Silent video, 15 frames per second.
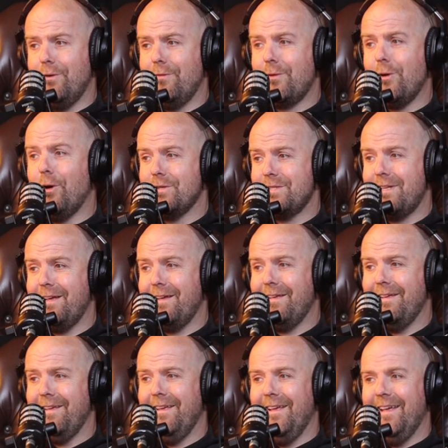of Costa.
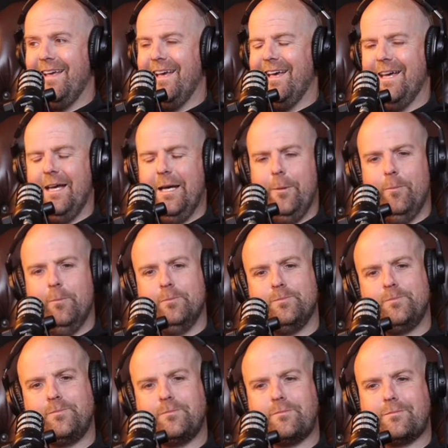Wow. Um,
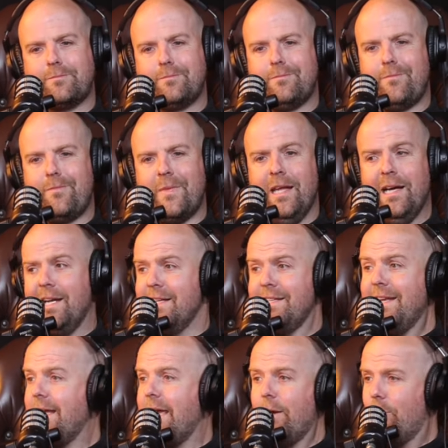and I
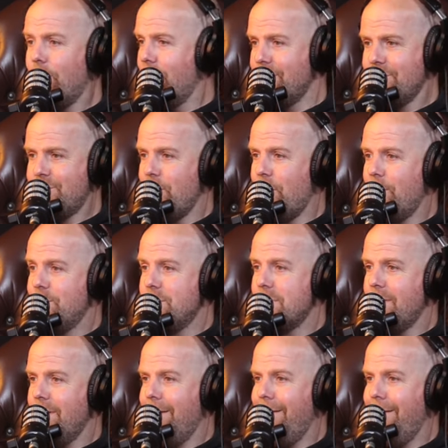didn't get all of those jobs,